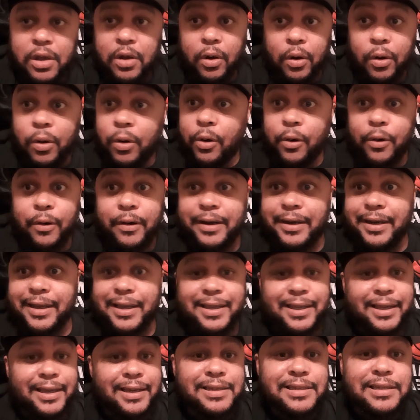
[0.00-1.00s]
or in the
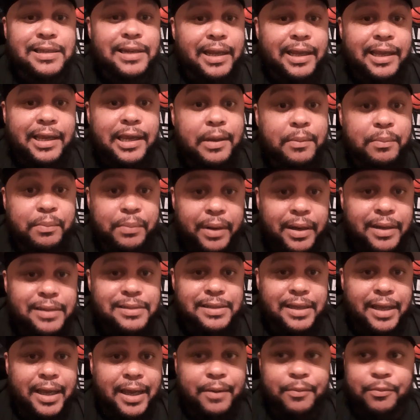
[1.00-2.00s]
case of the Heat Bucks
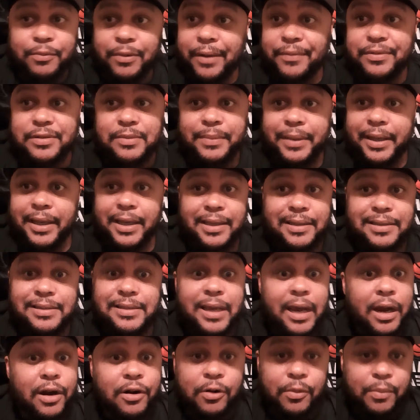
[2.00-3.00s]
game, refs making
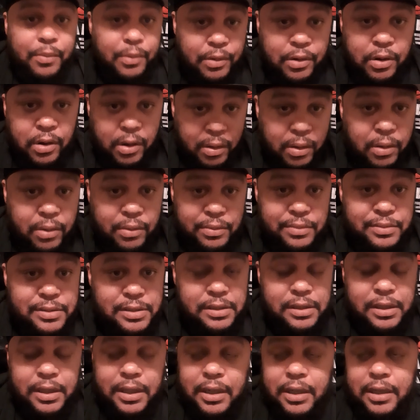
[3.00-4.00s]
terrible calls,
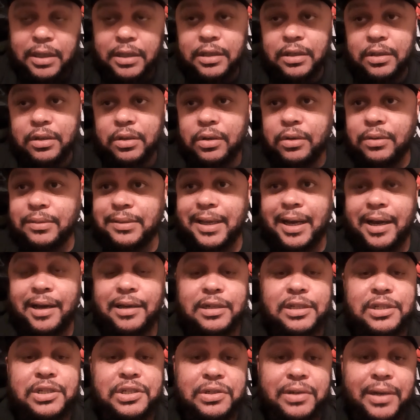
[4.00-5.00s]
you know, down
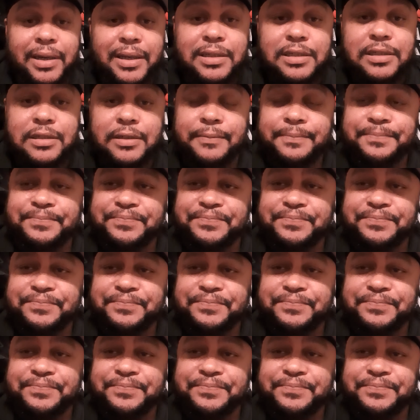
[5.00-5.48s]
the stretch.